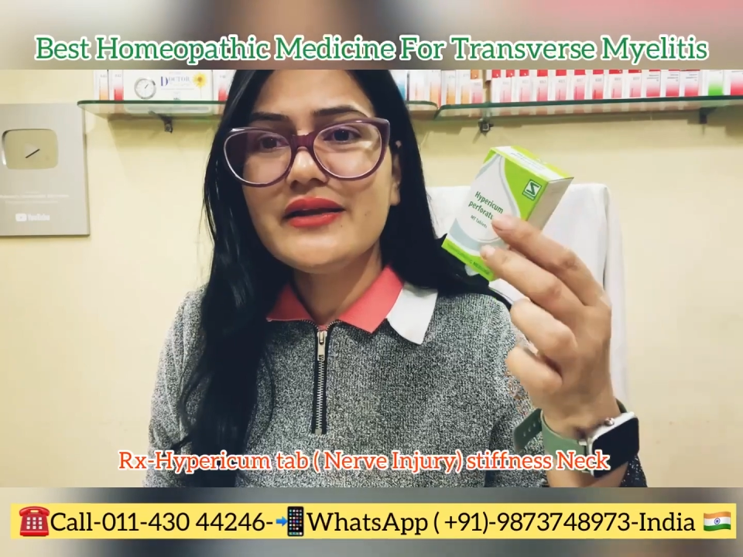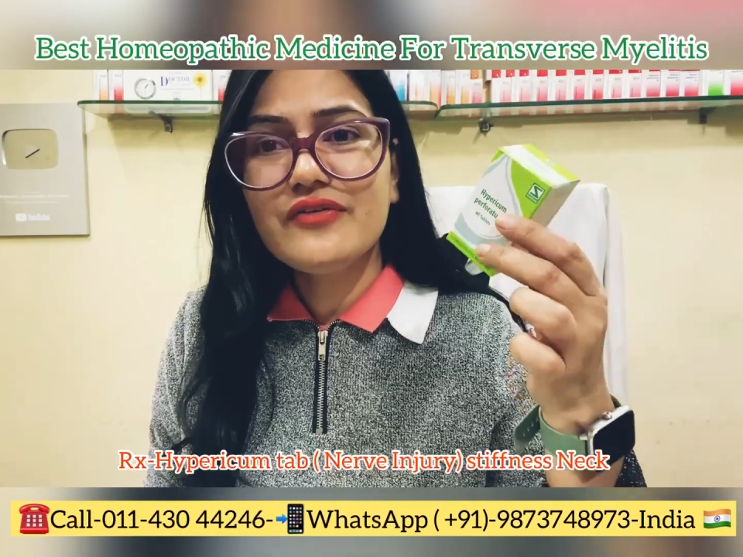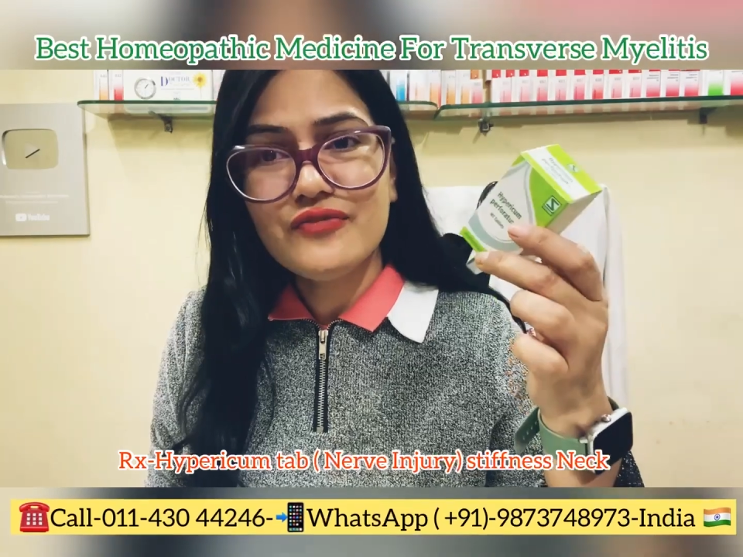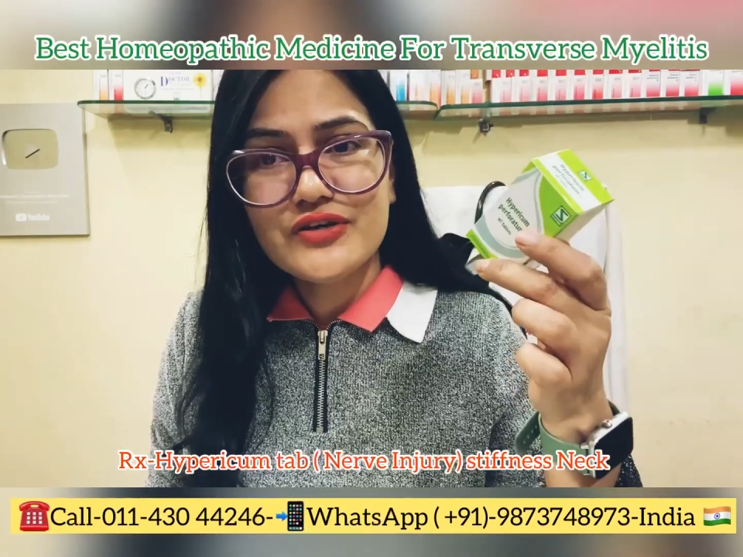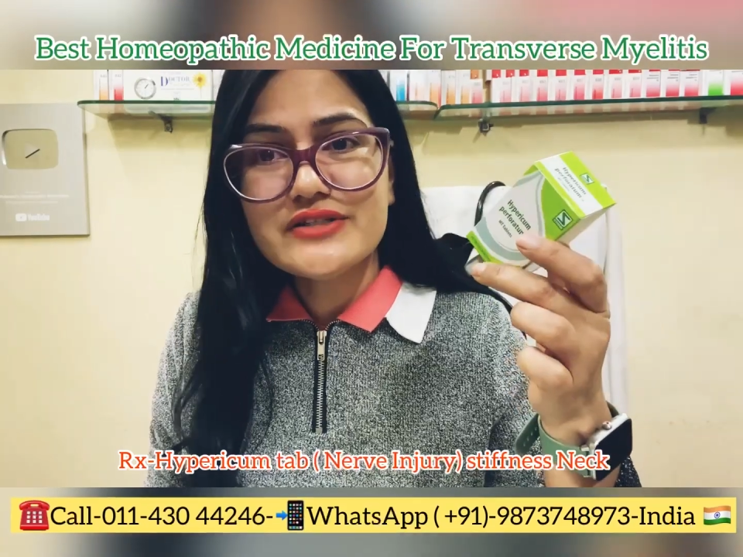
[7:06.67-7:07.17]

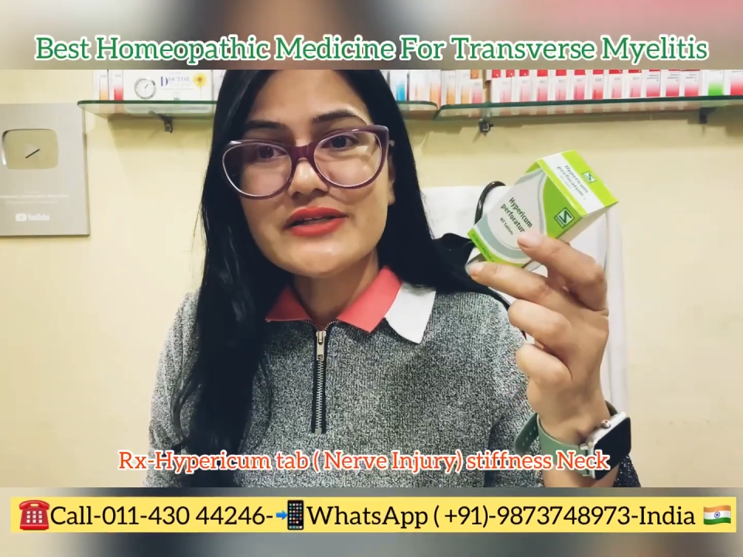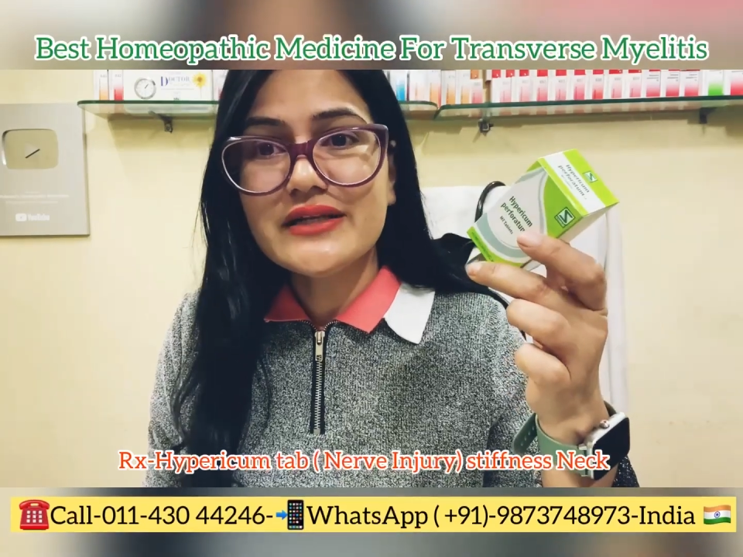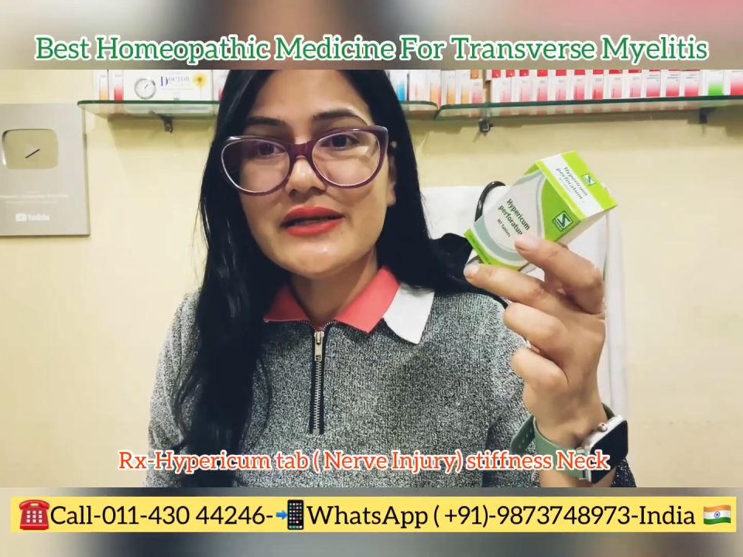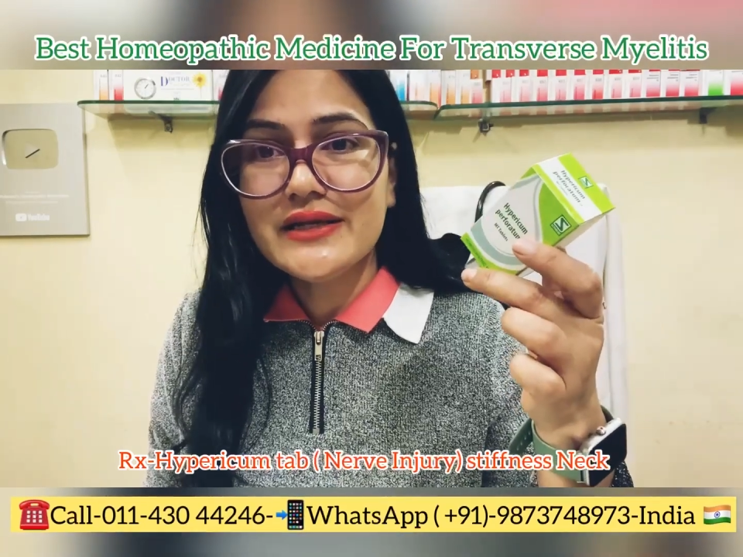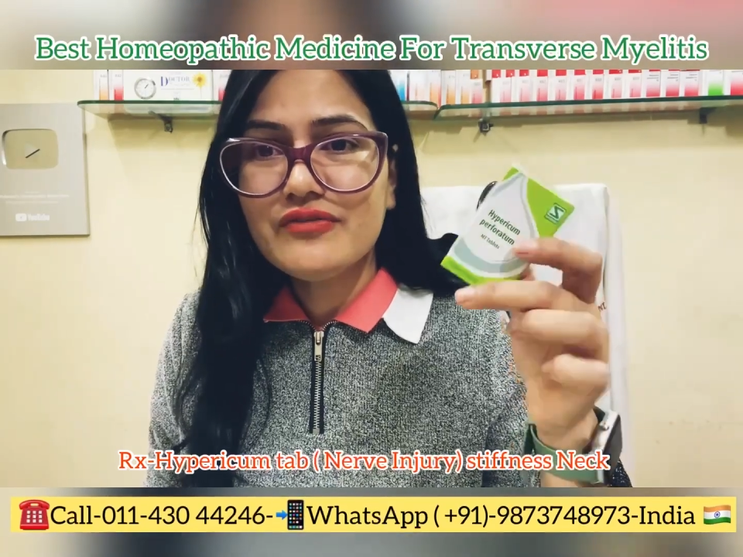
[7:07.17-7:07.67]
If it is
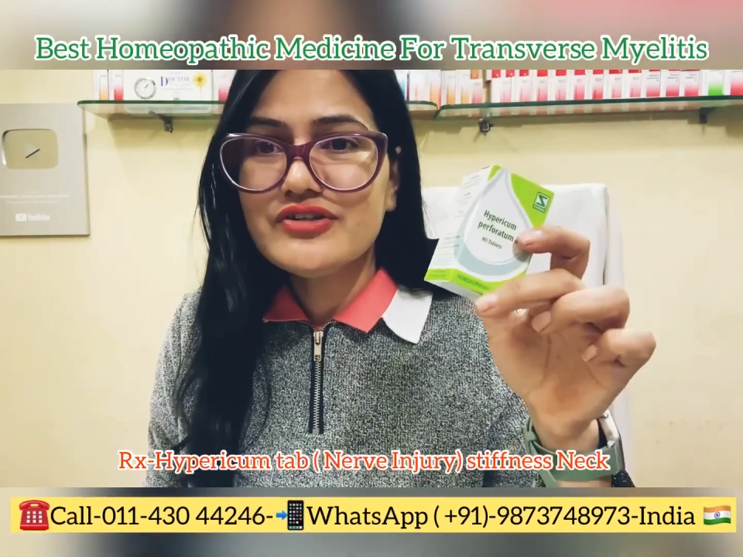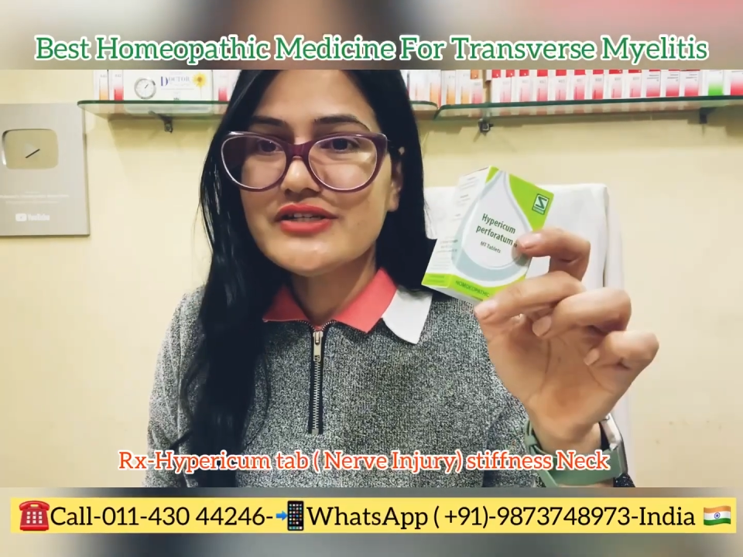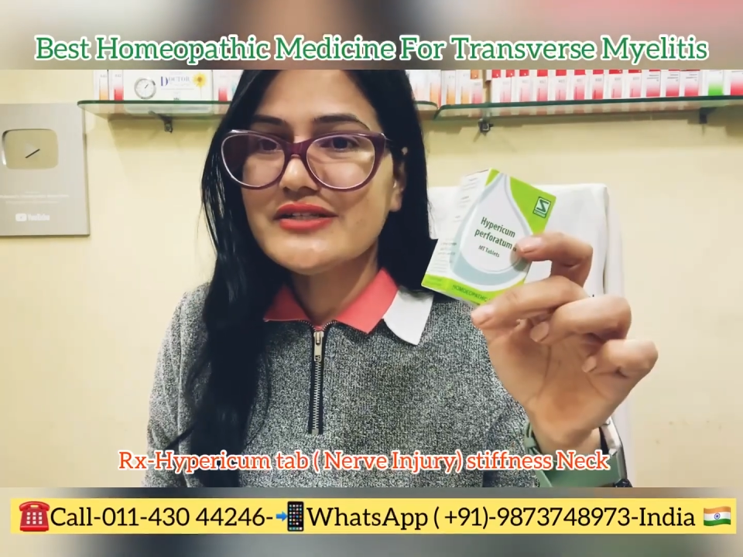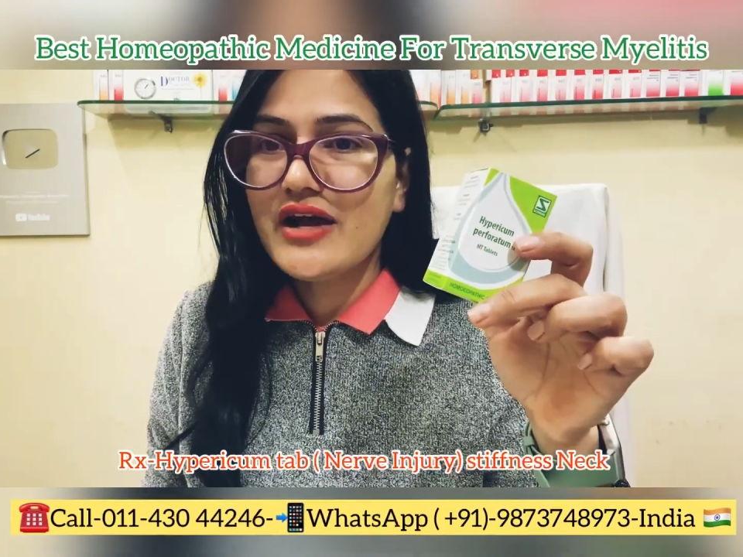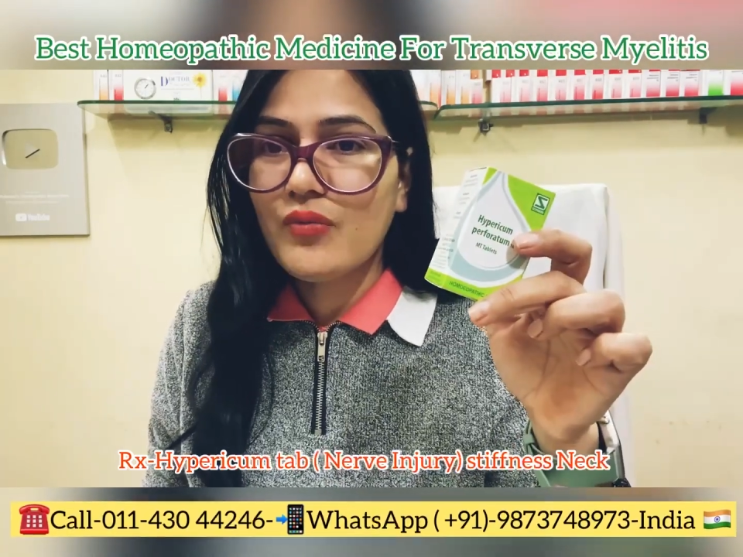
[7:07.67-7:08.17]
in the liquid,
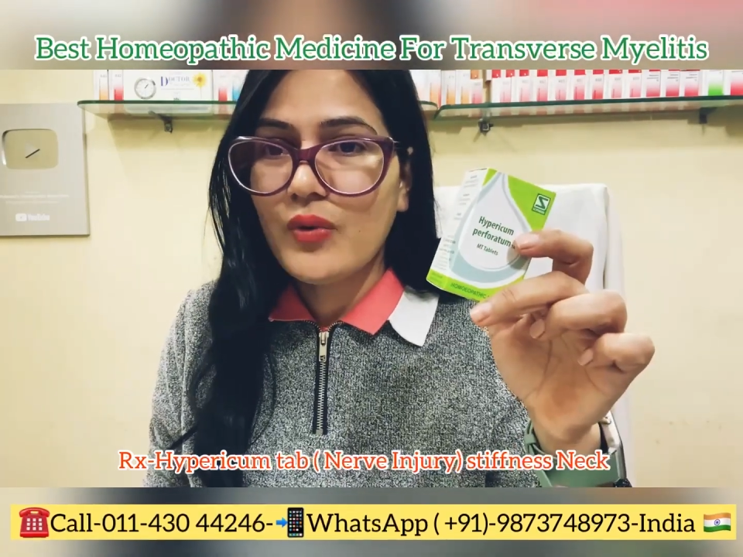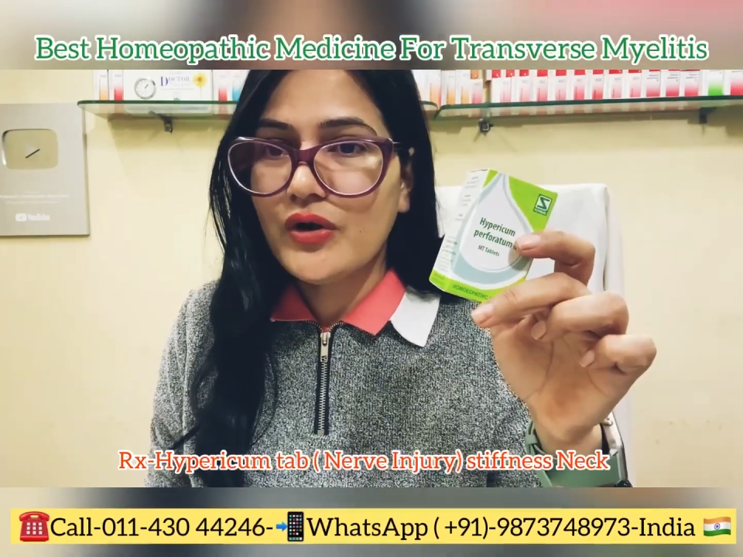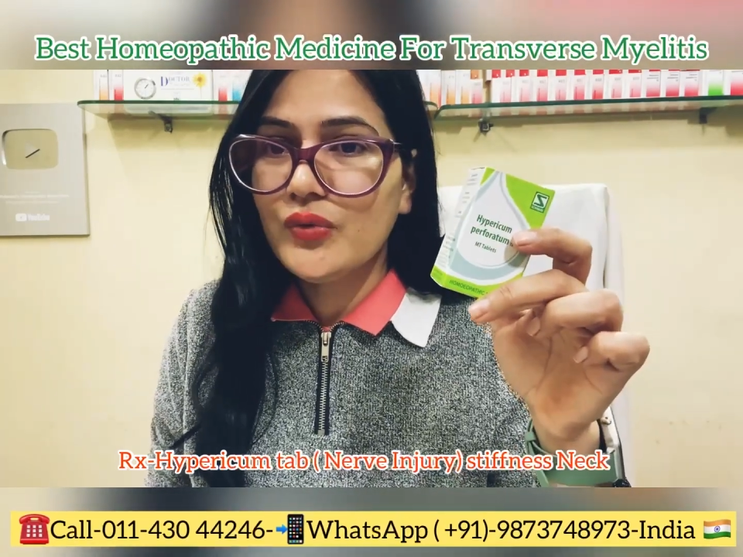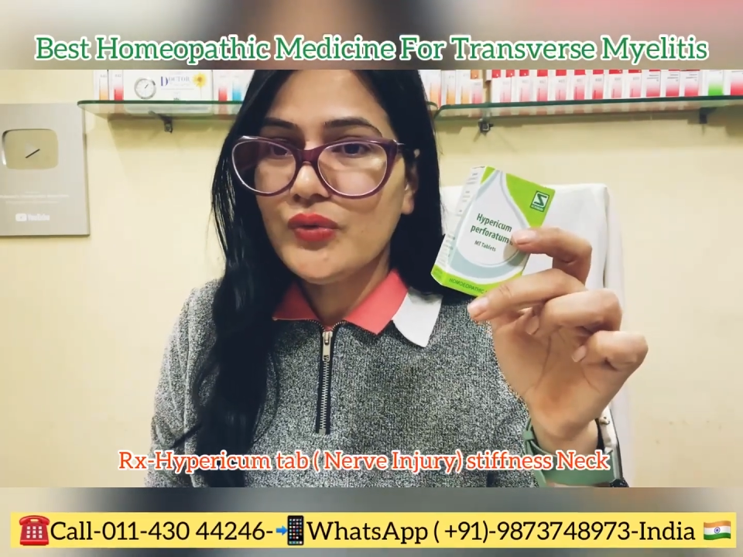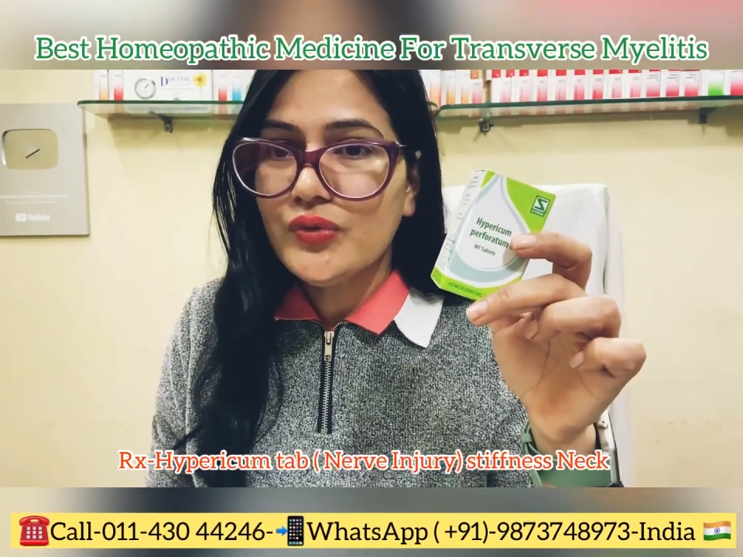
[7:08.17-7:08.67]
just have
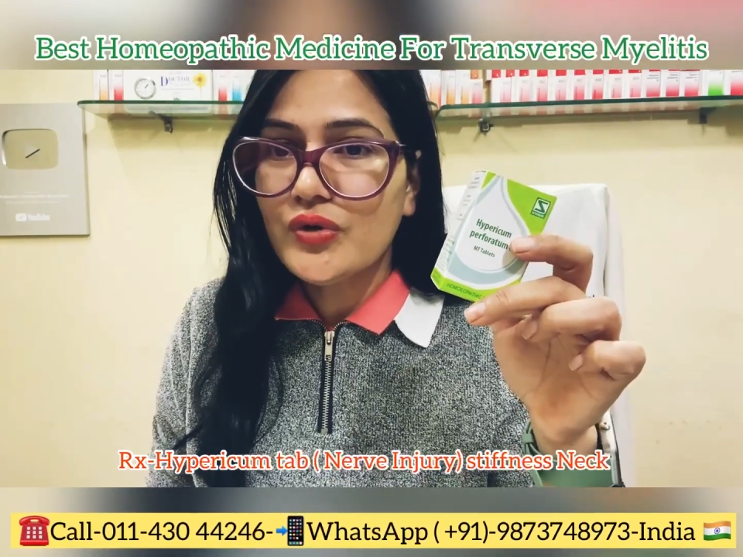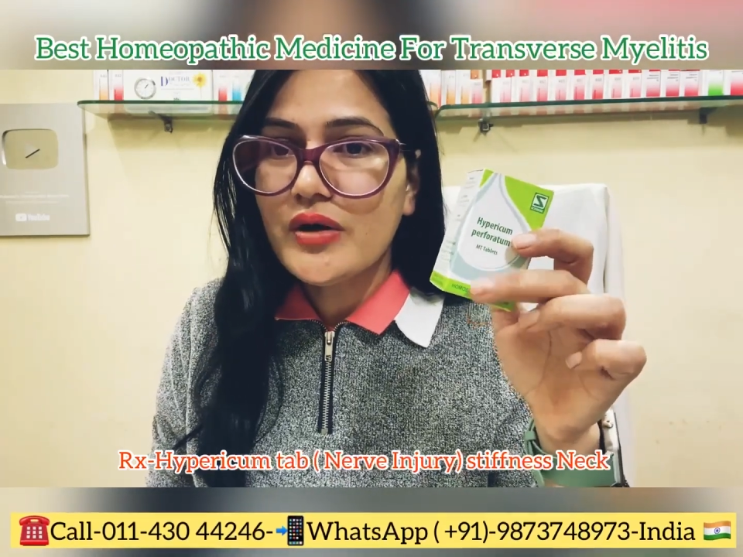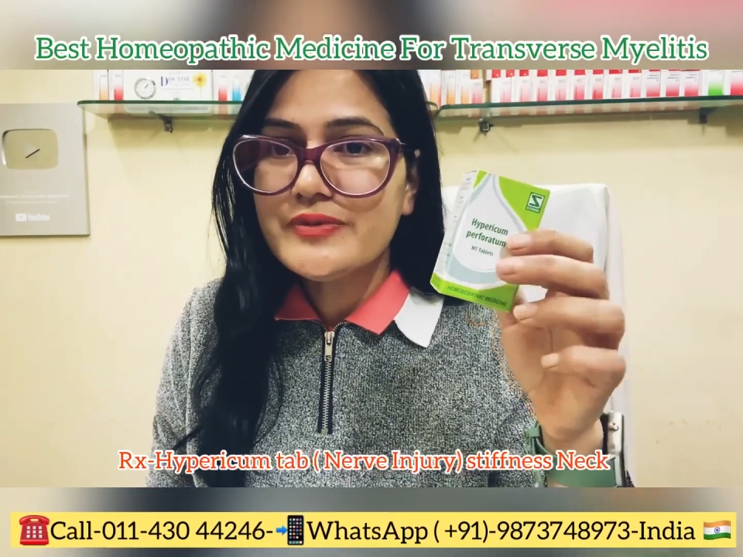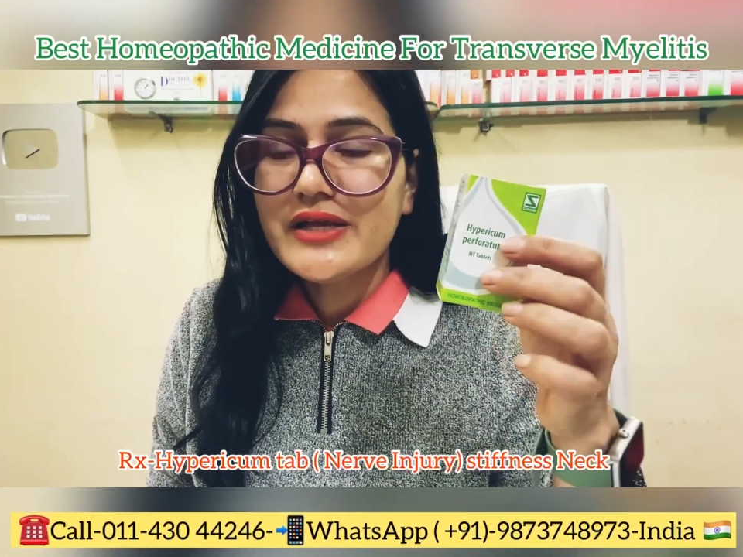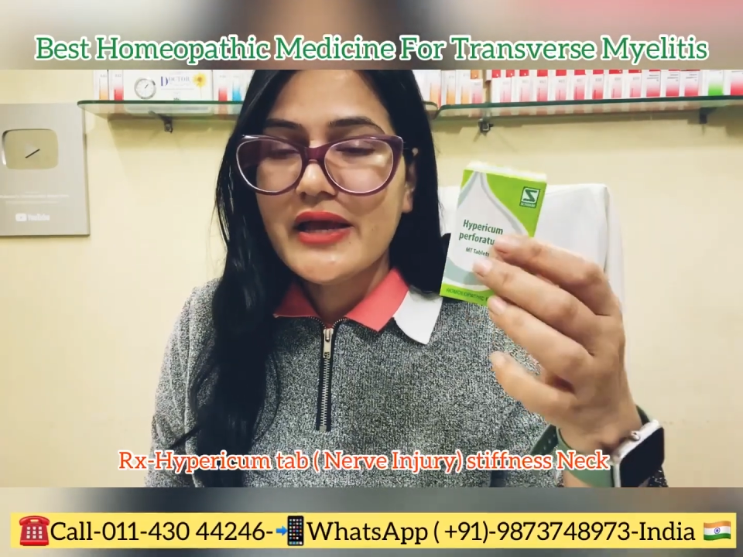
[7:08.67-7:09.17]
1 or 2
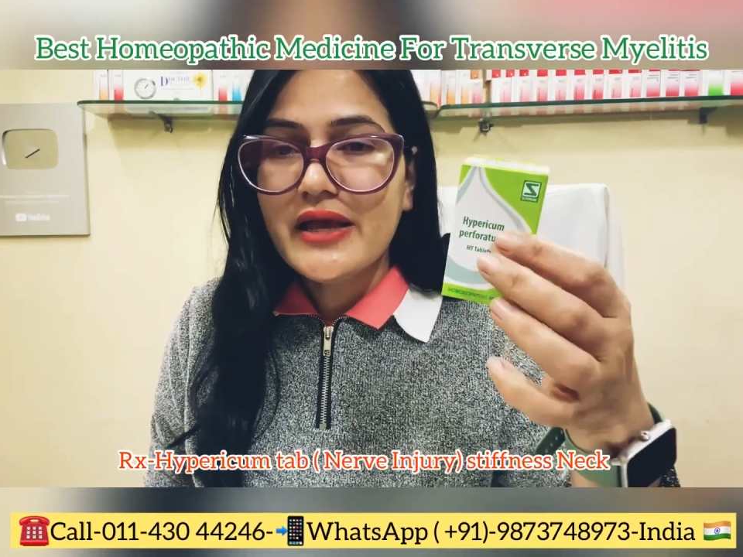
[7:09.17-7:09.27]
drops.